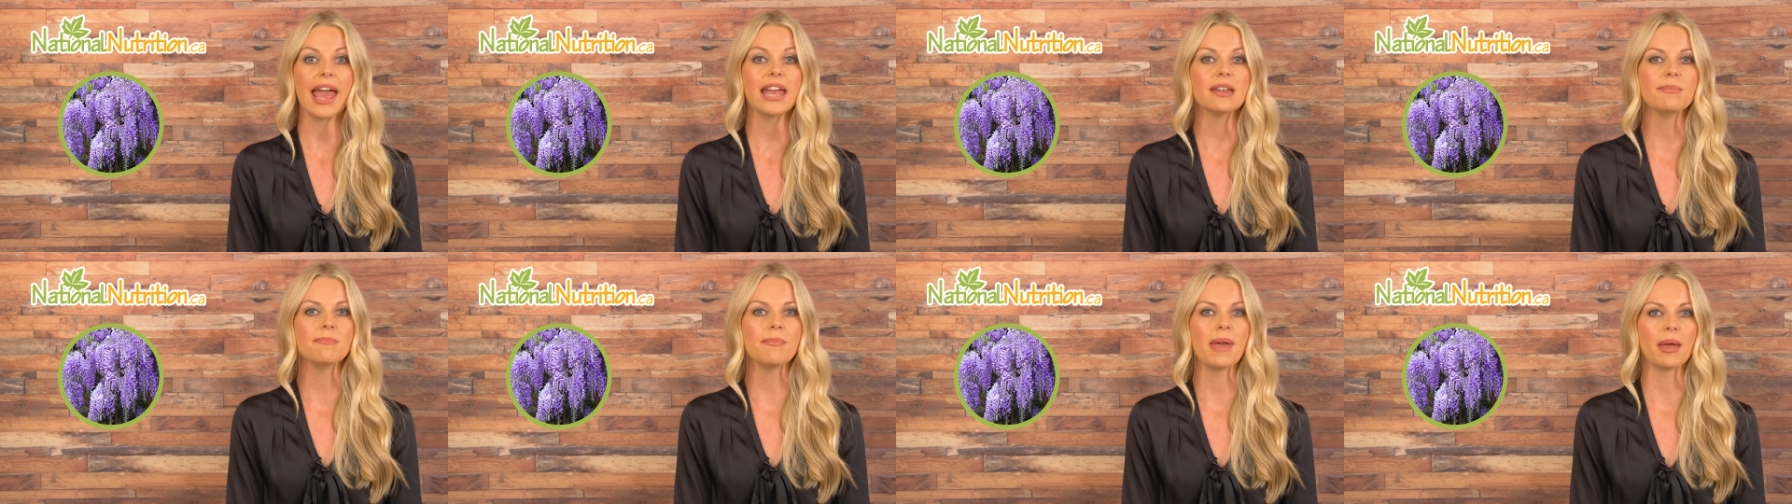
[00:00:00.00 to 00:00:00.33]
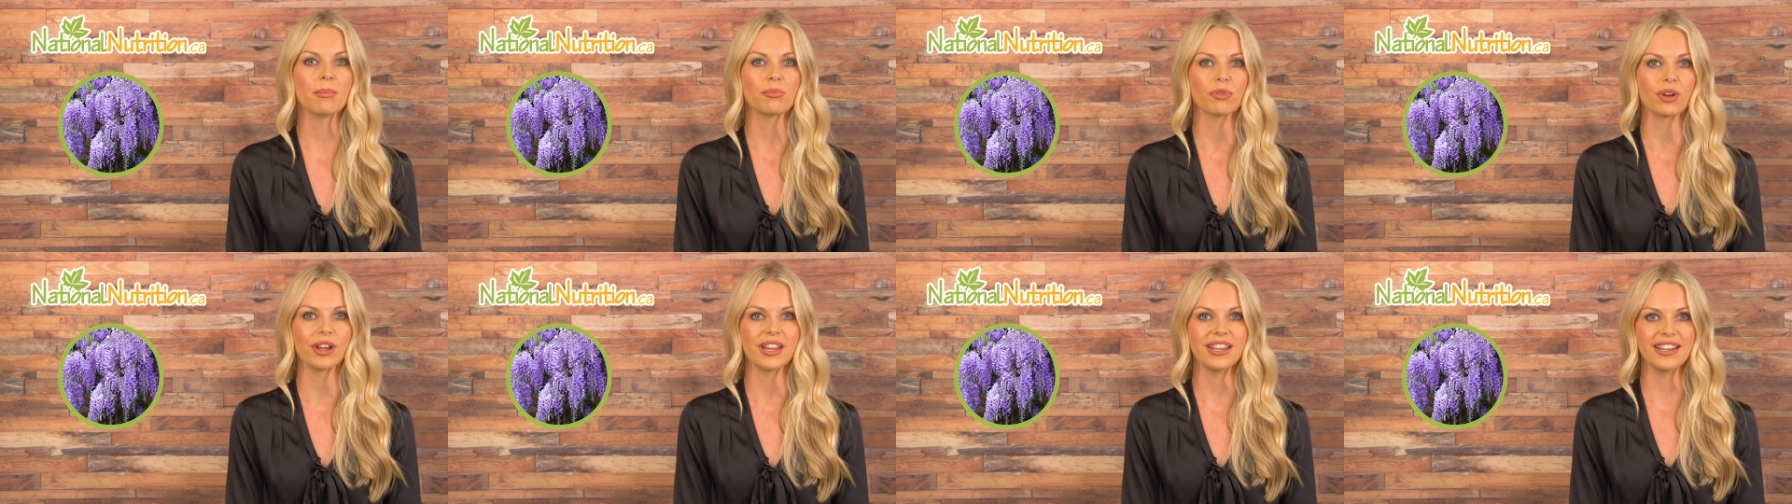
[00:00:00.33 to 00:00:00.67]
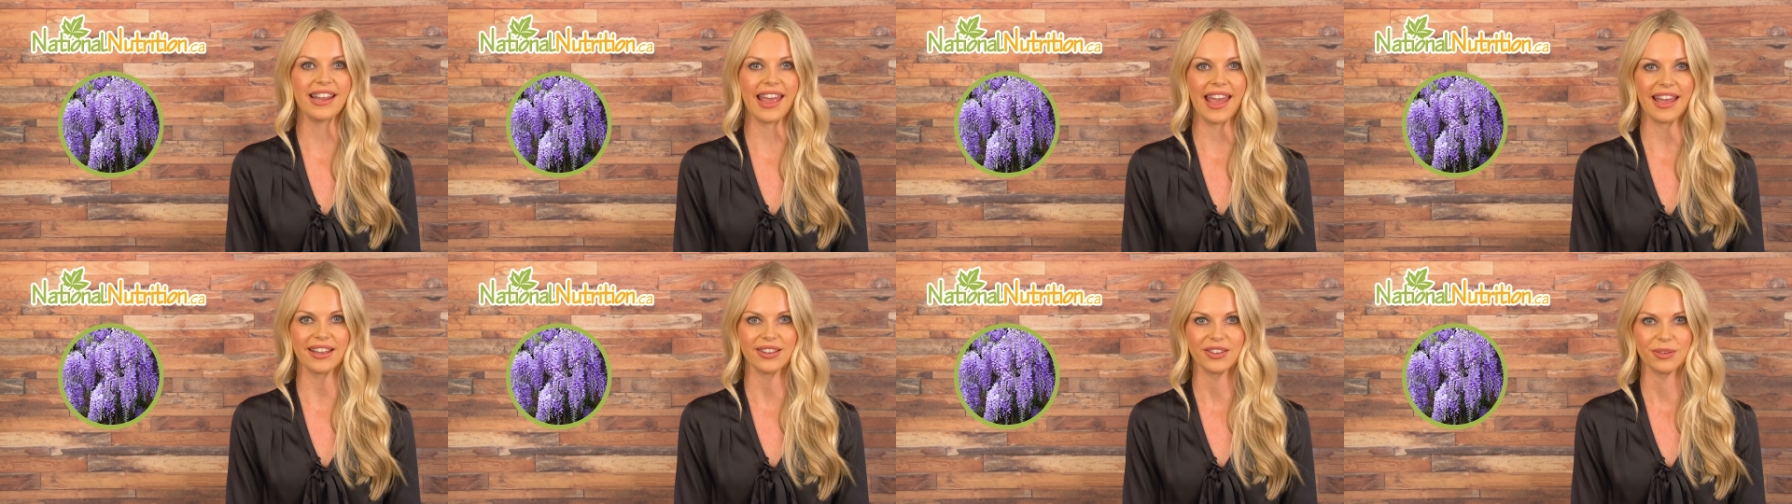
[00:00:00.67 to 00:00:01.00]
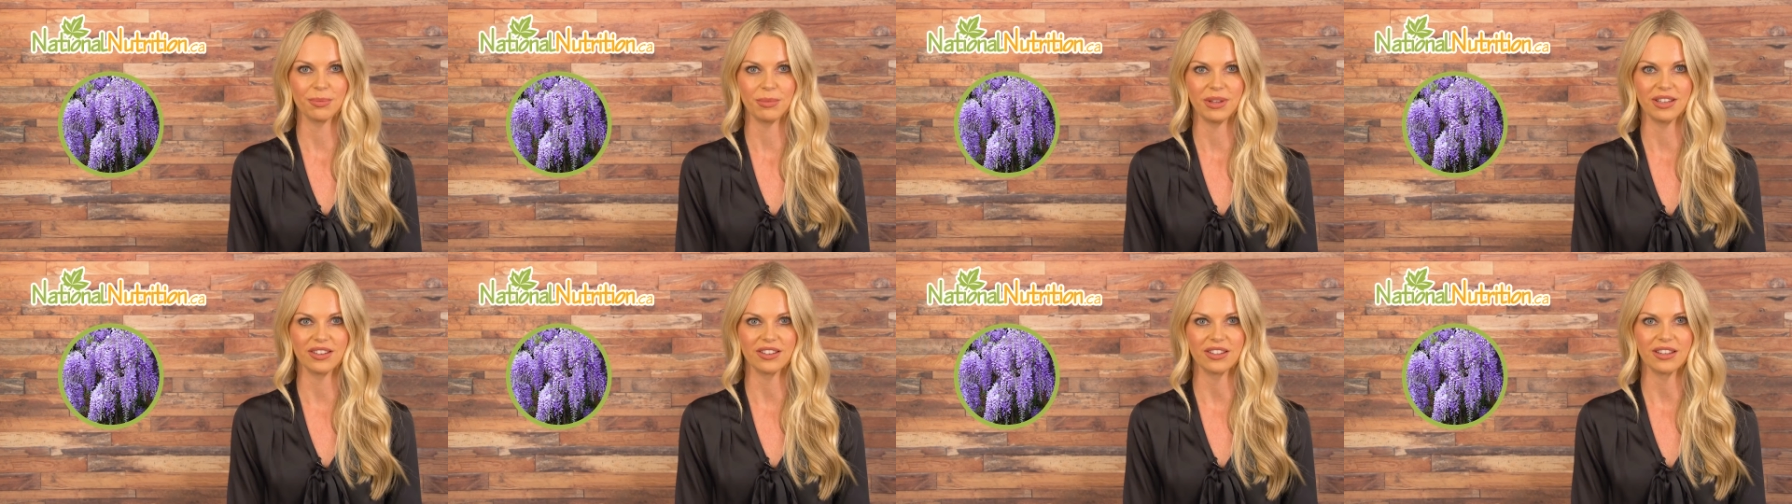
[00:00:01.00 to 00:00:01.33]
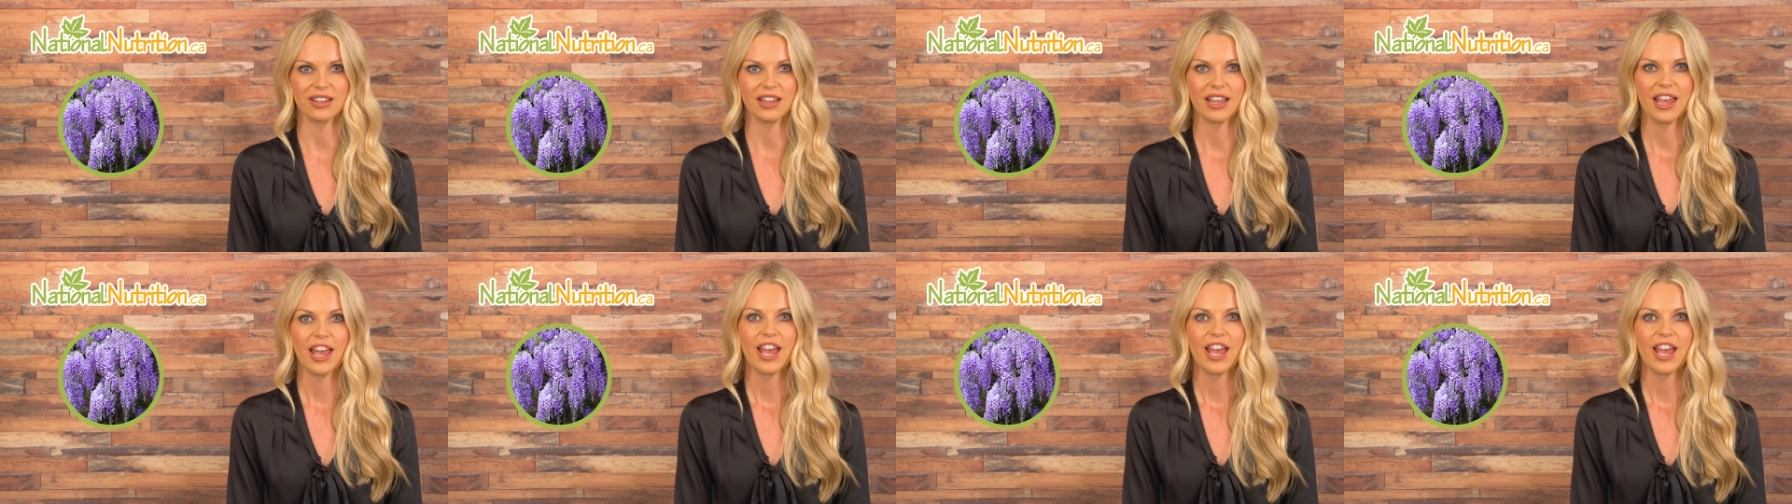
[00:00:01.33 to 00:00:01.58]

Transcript: and memory enhancement.